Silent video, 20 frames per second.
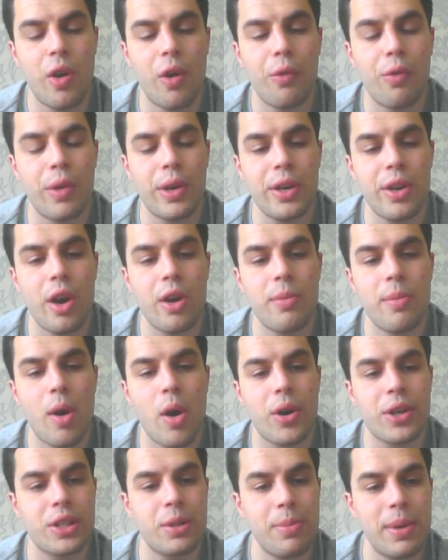of with no
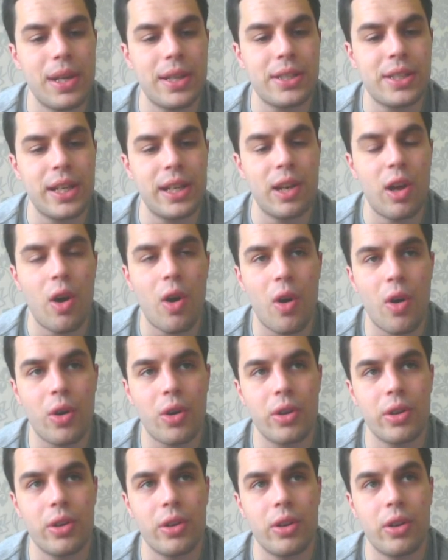marketability like
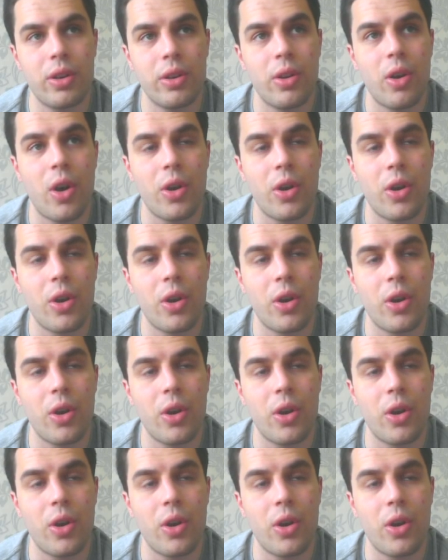Artur